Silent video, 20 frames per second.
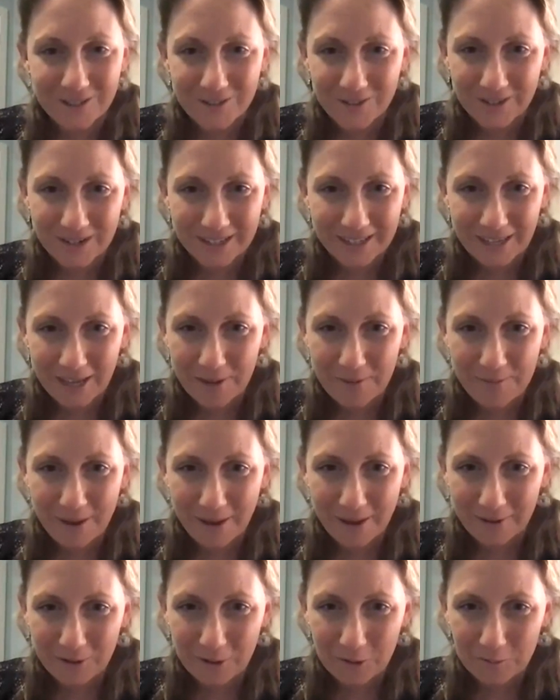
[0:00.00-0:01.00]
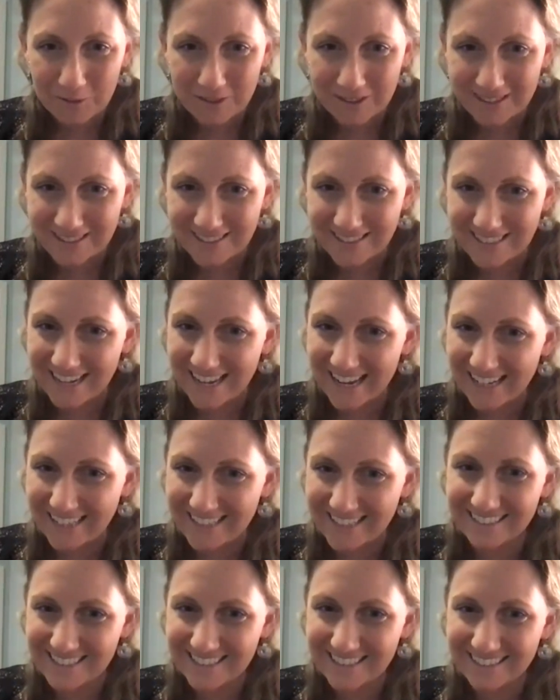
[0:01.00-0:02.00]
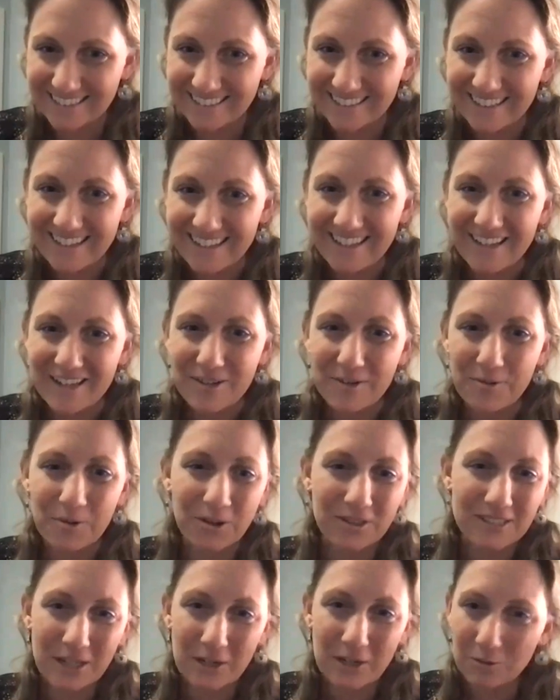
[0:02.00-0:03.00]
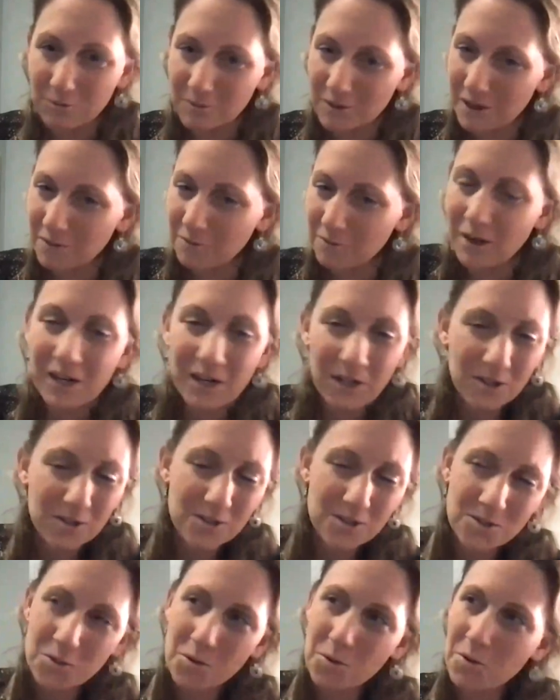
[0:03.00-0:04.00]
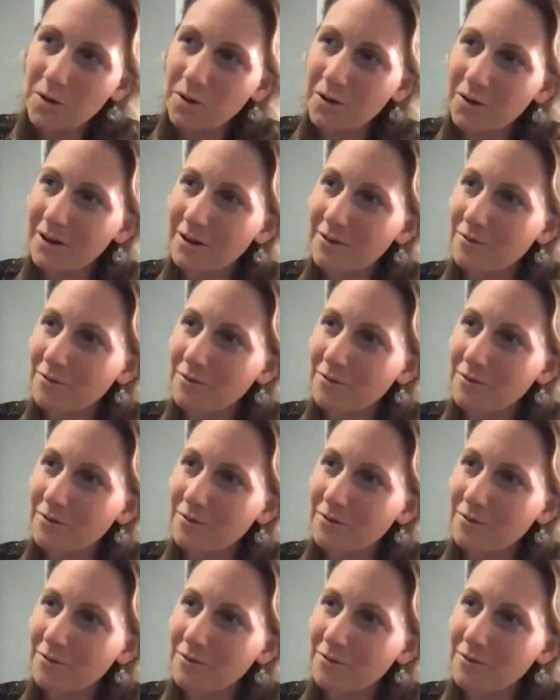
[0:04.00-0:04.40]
So then I came back home to the States and worked at a record store.